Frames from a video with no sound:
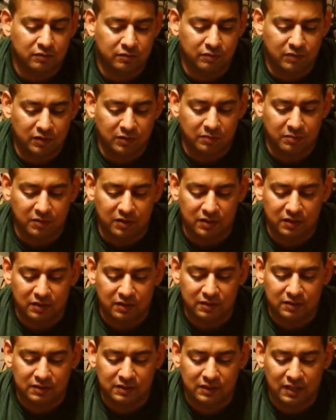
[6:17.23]
from
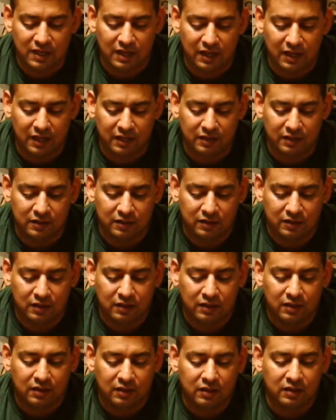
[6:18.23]
the side.
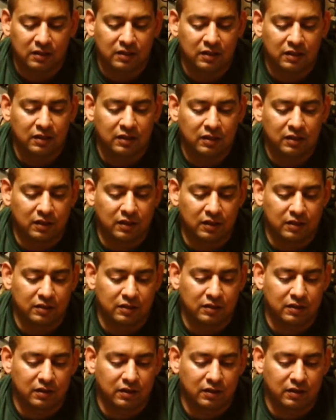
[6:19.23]
And